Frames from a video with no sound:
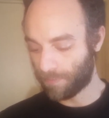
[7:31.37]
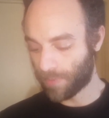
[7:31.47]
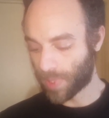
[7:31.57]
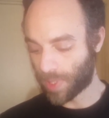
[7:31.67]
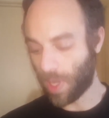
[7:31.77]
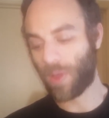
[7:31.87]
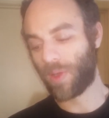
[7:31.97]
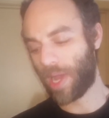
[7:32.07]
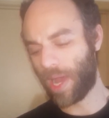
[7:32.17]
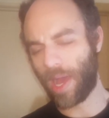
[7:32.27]
So
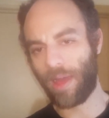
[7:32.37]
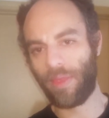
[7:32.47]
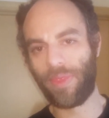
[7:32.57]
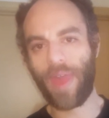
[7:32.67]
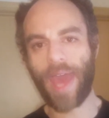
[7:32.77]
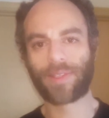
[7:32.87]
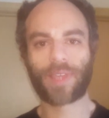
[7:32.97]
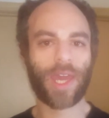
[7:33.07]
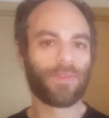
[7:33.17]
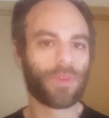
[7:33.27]
that's
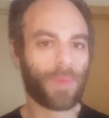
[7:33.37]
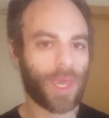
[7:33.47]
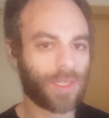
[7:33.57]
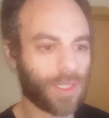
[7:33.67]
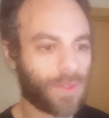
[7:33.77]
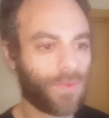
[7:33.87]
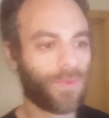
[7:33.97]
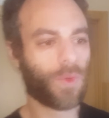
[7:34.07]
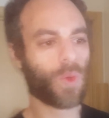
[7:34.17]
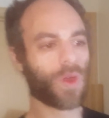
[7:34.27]
kind of the basics
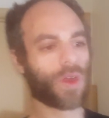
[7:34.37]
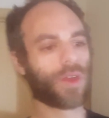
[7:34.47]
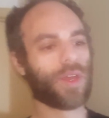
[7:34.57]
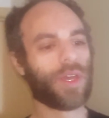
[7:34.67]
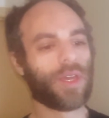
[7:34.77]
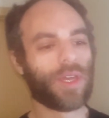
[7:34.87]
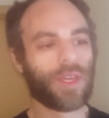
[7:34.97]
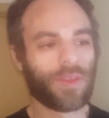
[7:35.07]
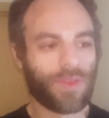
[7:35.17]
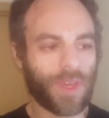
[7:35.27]
for
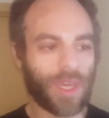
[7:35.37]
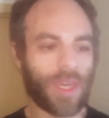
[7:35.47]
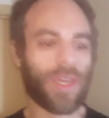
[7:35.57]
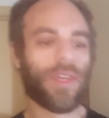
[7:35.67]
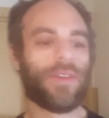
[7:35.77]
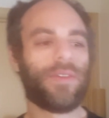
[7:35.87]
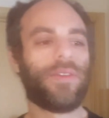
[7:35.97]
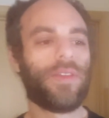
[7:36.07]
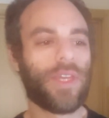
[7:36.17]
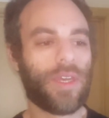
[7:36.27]
the
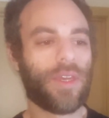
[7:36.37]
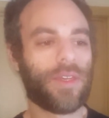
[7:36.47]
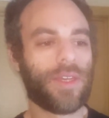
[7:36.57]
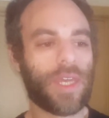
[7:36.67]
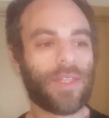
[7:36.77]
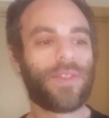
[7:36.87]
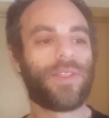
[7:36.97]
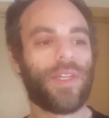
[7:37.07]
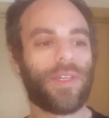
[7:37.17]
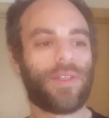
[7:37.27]

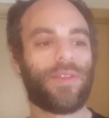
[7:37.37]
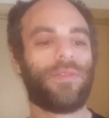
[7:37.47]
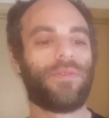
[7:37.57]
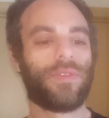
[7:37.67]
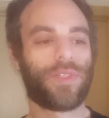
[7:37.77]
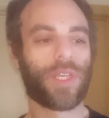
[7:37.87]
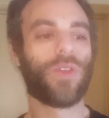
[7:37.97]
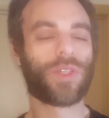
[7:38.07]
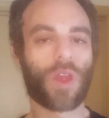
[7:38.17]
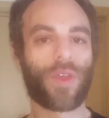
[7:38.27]
instant
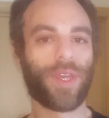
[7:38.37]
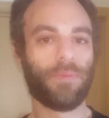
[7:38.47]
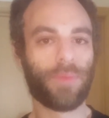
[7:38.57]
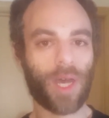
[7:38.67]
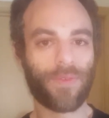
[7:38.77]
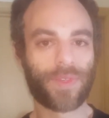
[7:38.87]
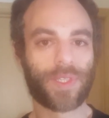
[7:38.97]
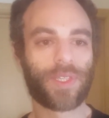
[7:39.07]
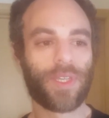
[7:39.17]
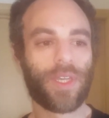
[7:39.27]
single target
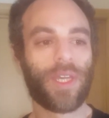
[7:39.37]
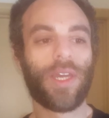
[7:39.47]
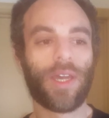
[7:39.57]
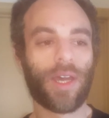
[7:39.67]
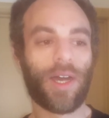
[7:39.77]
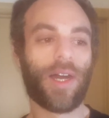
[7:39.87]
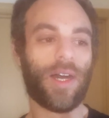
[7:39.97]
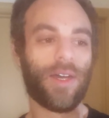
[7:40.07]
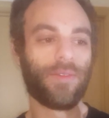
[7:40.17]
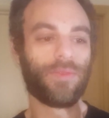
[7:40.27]
buffs.
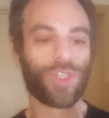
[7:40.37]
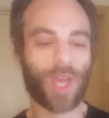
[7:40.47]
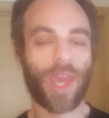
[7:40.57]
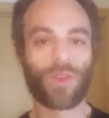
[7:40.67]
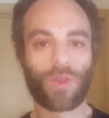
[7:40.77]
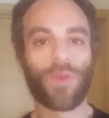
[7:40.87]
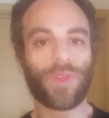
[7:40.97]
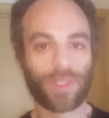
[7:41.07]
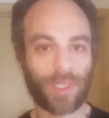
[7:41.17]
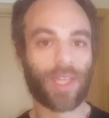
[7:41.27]
Giant Growth
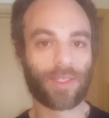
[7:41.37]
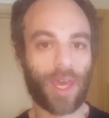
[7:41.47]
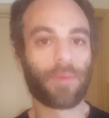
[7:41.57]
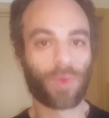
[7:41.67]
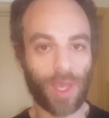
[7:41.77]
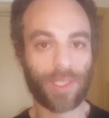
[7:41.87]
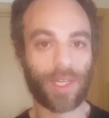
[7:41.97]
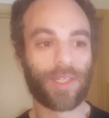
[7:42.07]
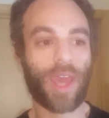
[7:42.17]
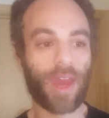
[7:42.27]
sets that
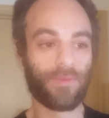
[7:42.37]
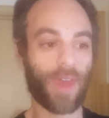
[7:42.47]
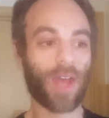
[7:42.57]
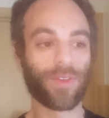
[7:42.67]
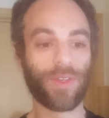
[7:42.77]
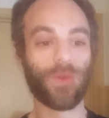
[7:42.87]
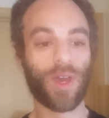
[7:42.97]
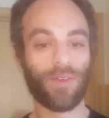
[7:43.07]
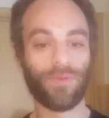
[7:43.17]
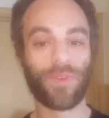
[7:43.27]
precedent at a value
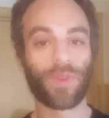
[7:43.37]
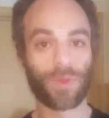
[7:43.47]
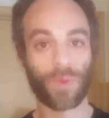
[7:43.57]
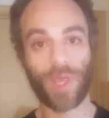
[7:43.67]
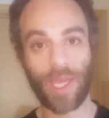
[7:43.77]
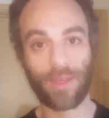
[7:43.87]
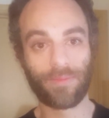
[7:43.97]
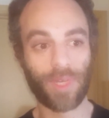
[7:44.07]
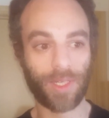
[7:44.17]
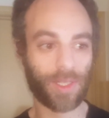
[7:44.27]
of 3
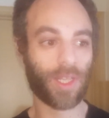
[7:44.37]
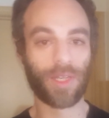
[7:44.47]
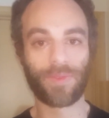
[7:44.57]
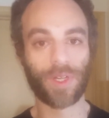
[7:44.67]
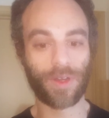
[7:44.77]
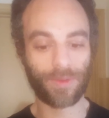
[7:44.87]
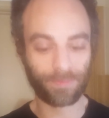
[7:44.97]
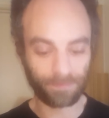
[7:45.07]
until end of turn.